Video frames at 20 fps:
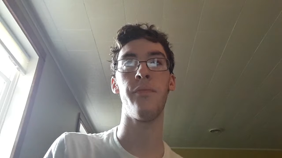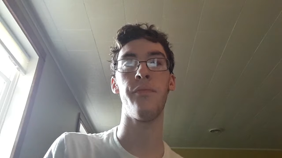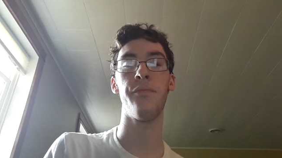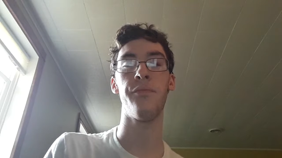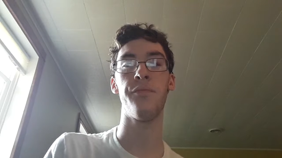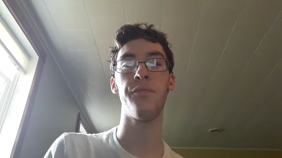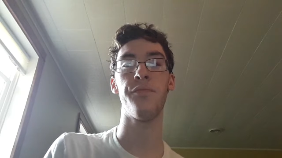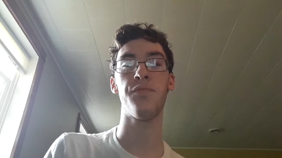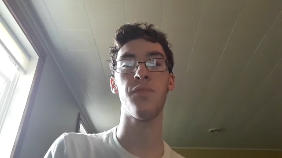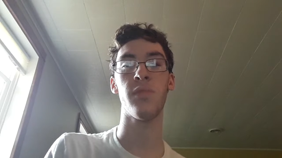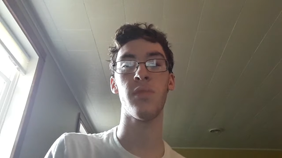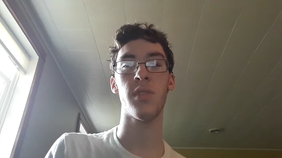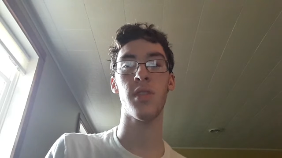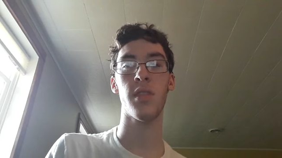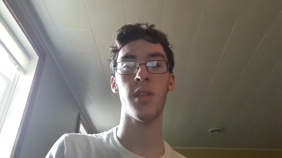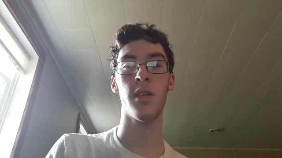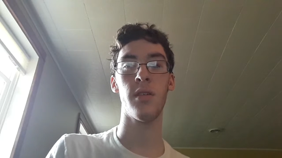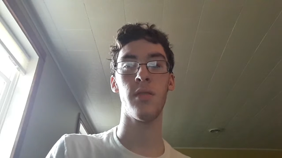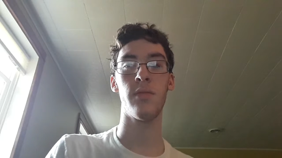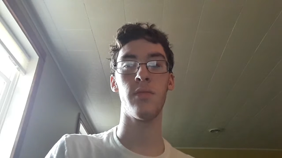
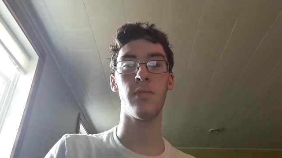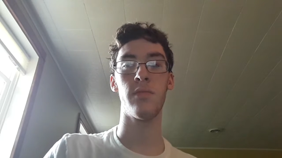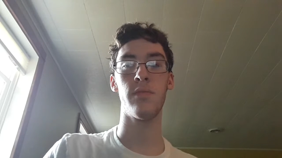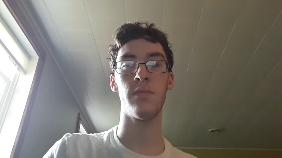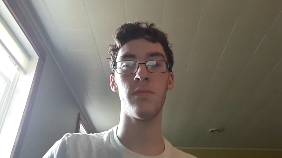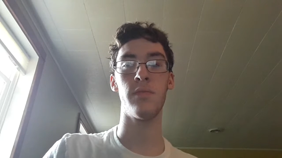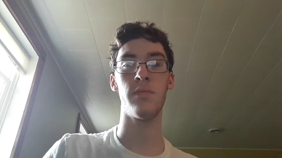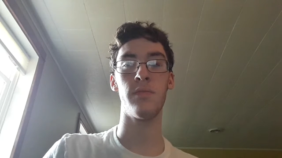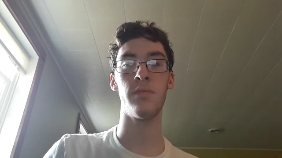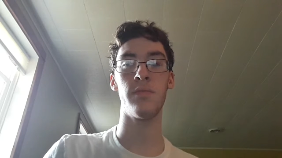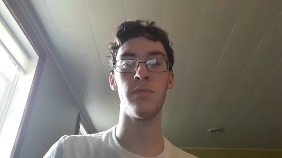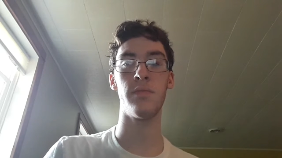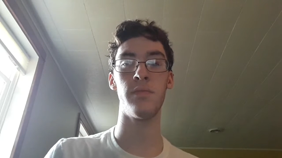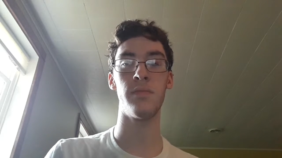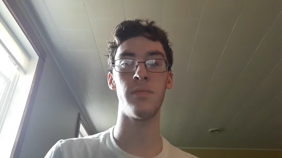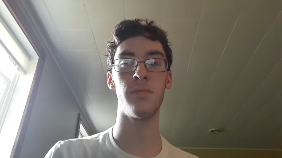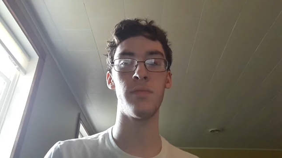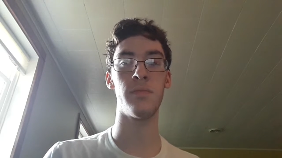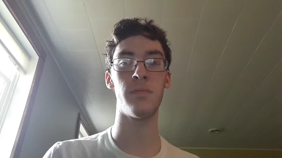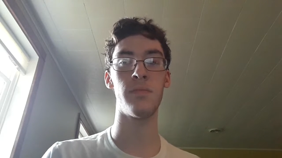
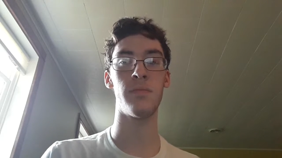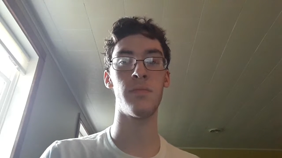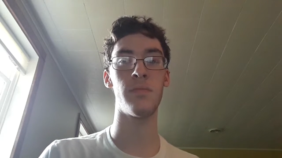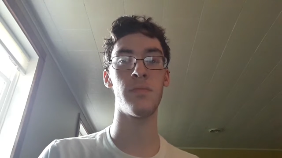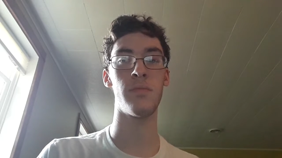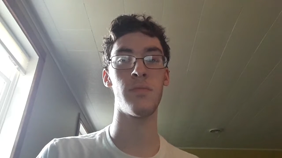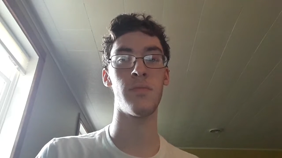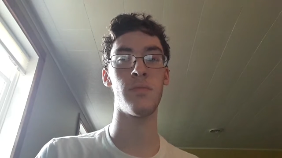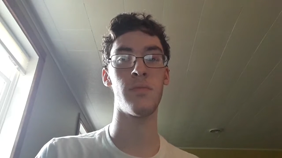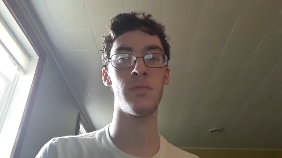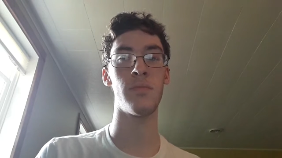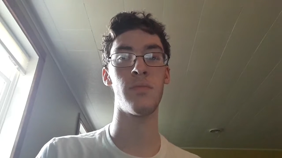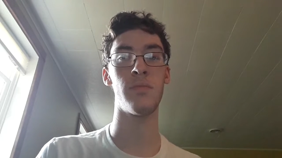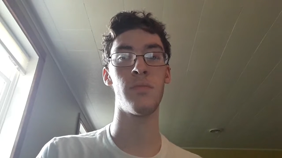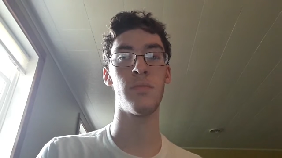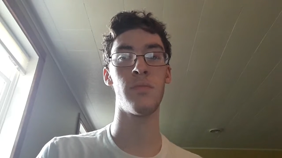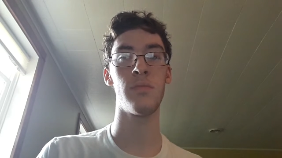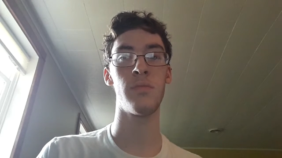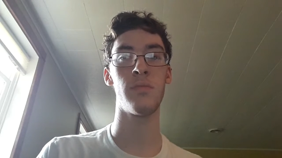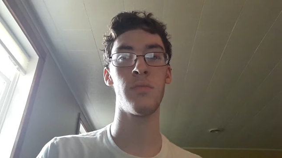
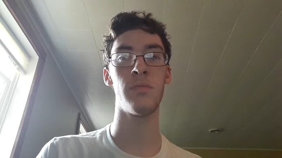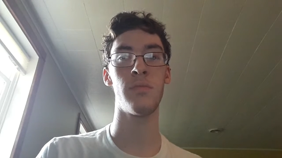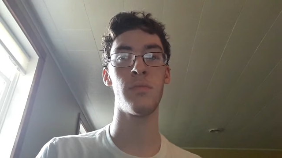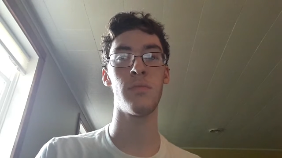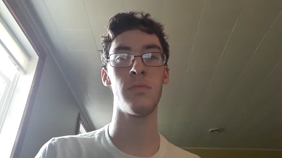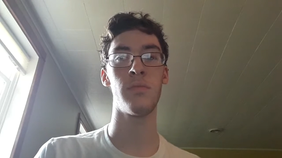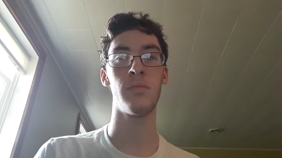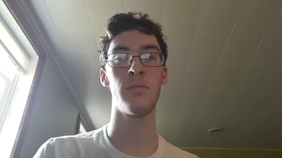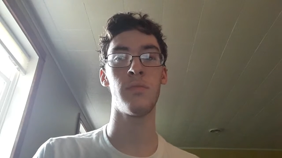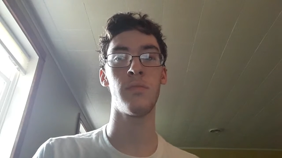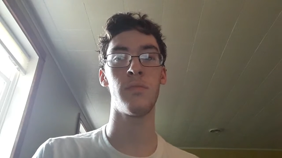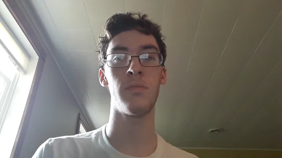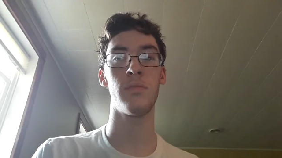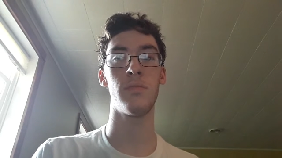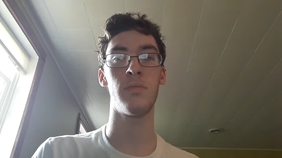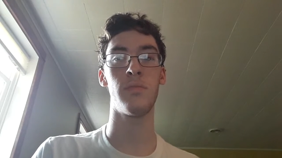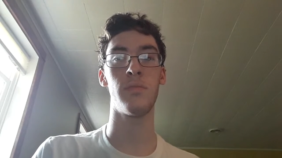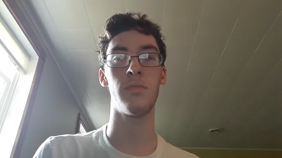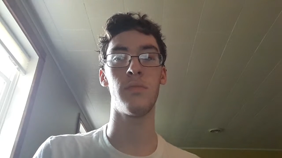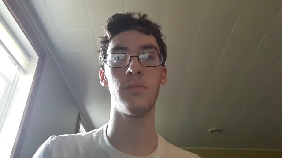
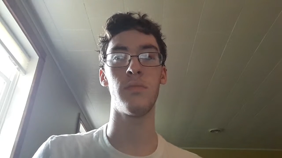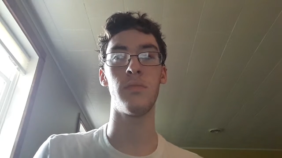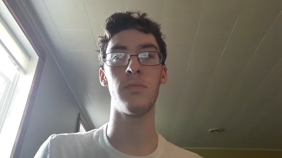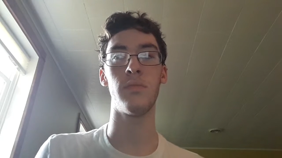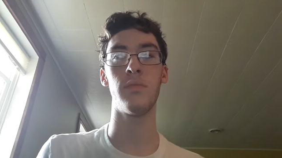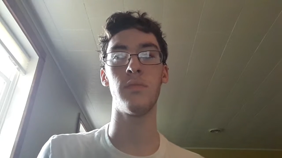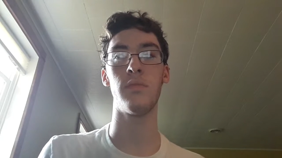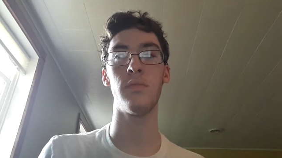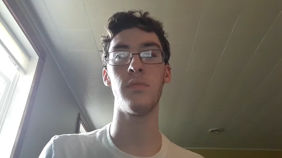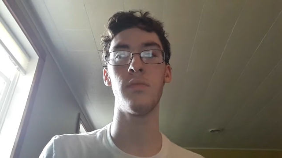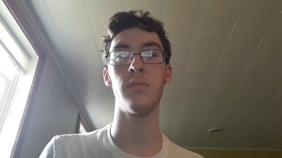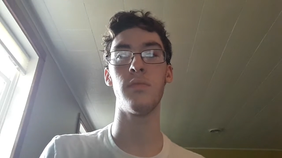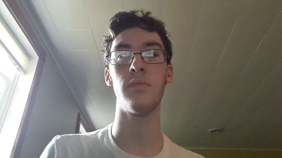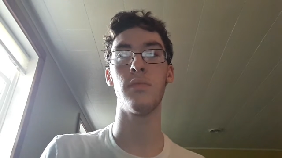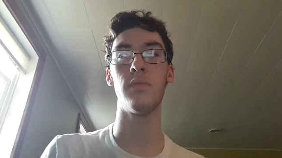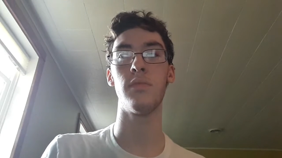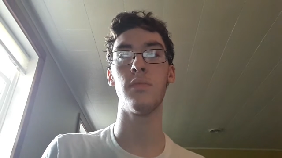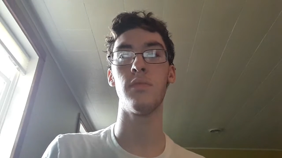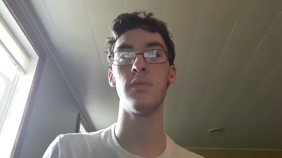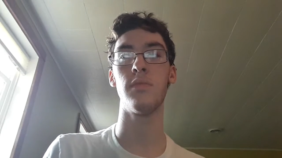
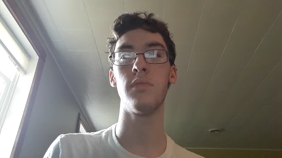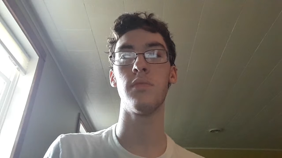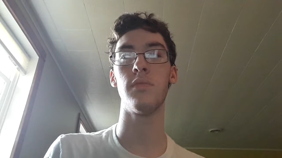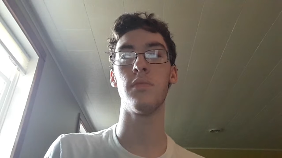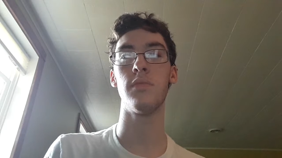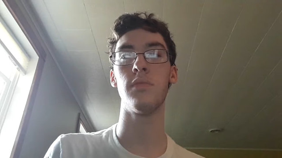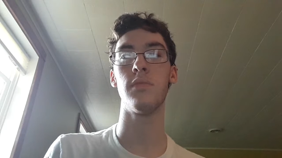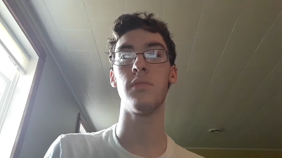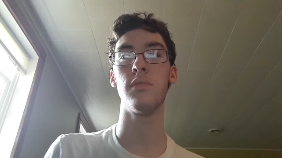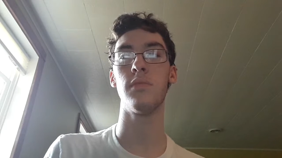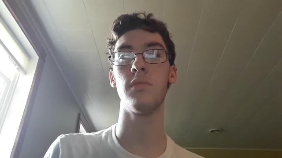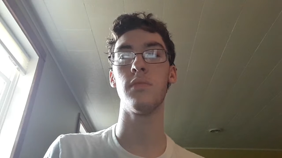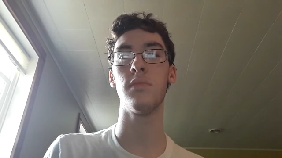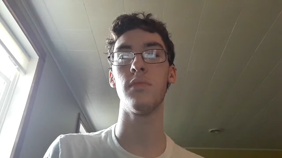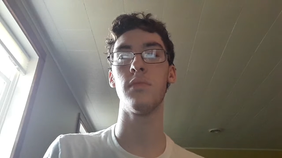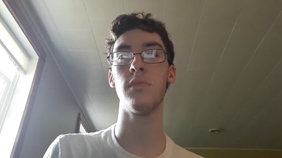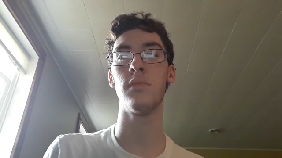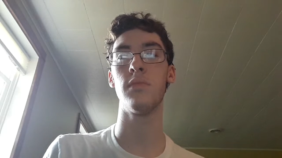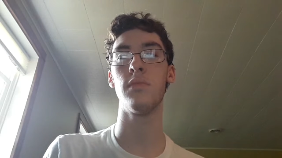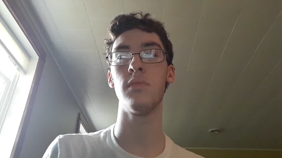
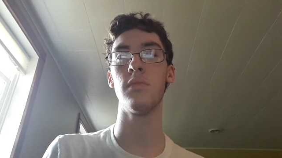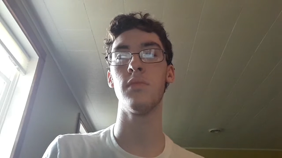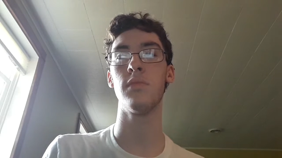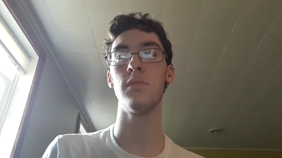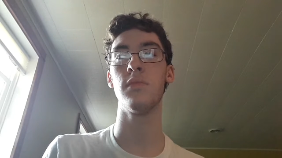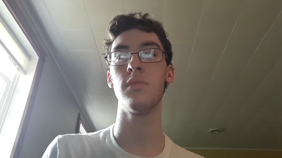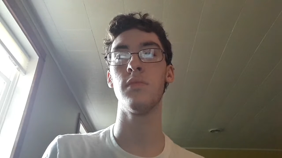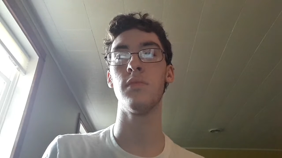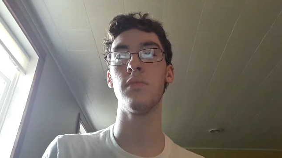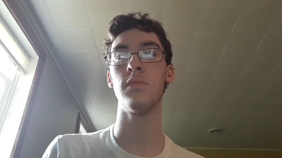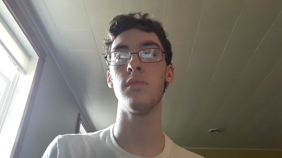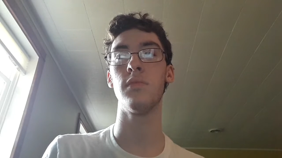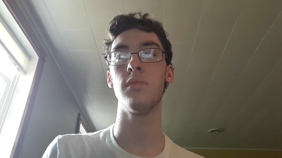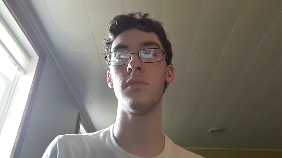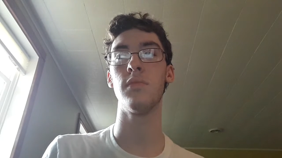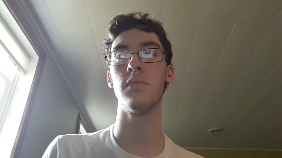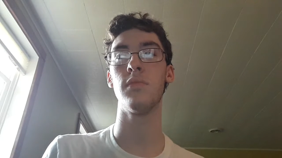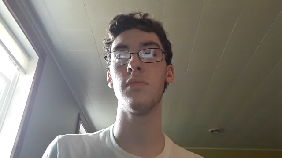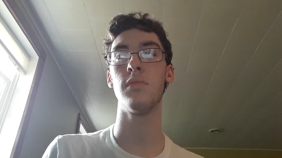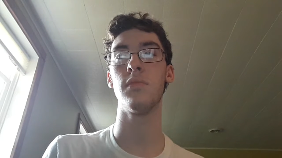
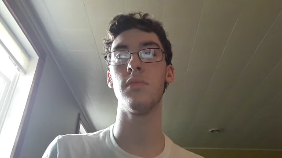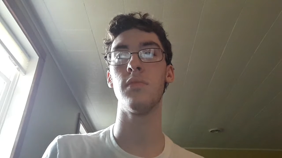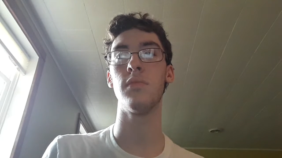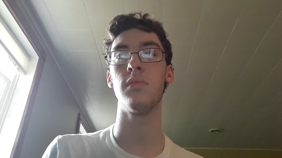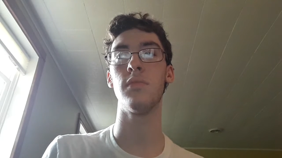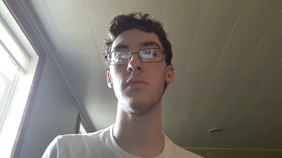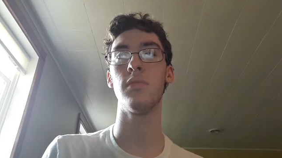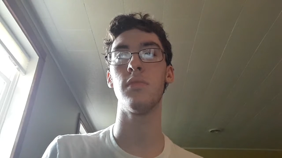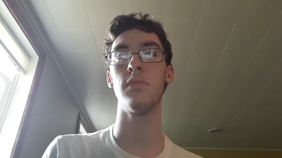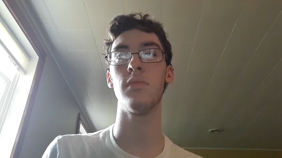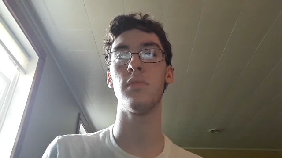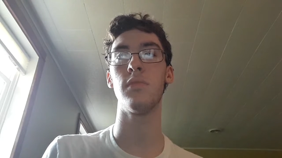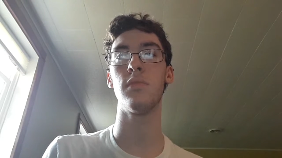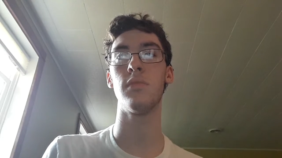(silence)